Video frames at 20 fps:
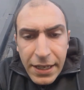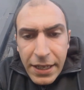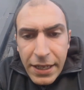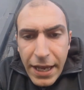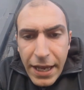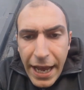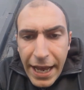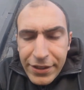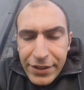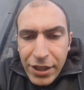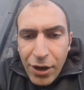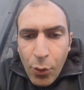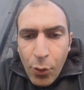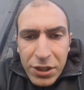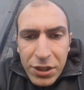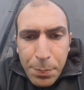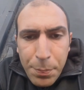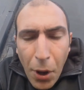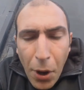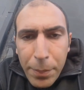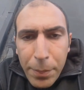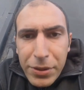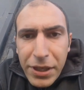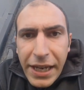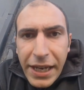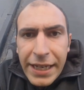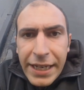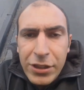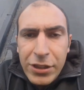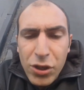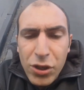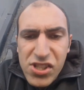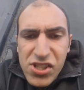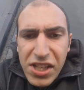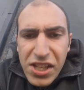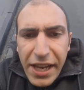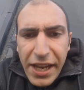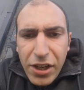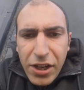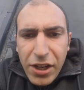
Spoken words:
and went public, and it looks like